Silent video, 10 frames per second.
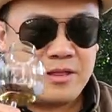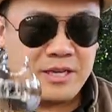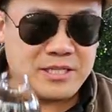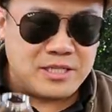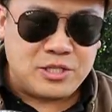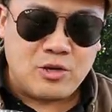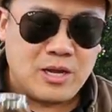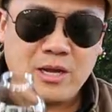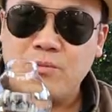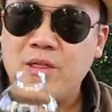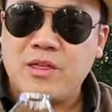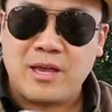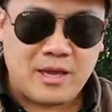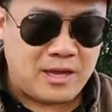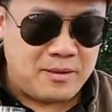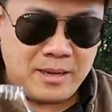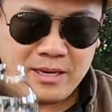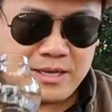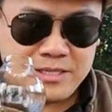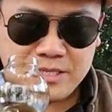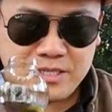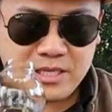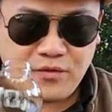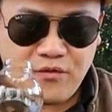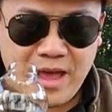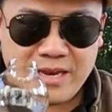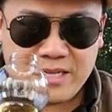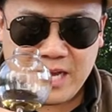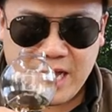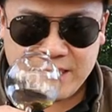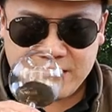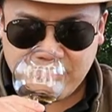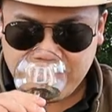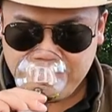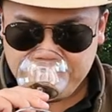This is drinking with thinking. I mean, this is just fantastic.